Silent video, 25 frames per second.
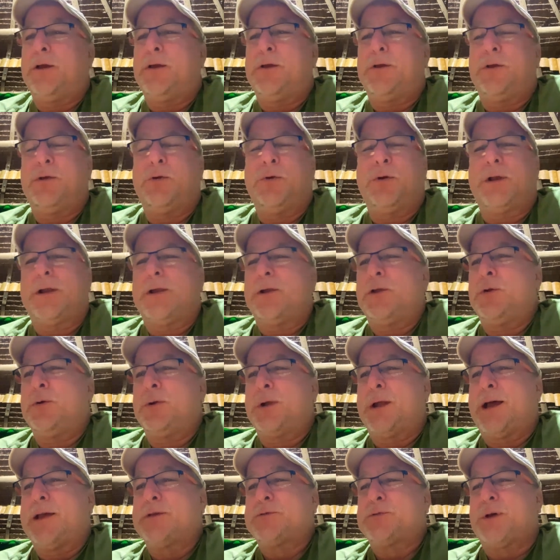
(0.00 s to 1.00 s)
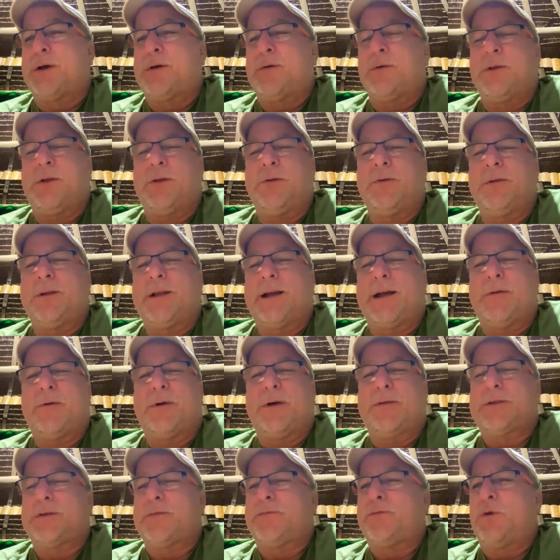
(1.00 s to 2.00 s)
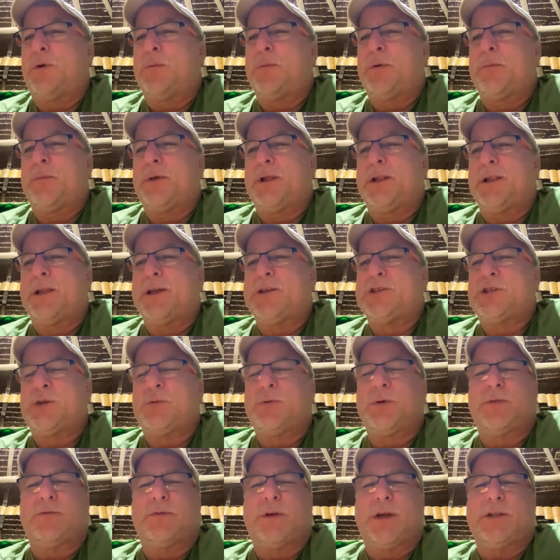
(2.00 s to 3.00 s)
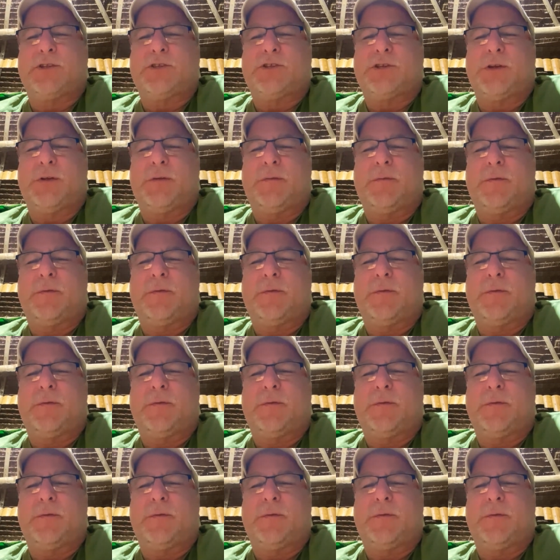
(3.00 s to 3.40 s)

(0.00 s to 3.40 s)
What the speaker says: you and I will have to form a militia with Rich.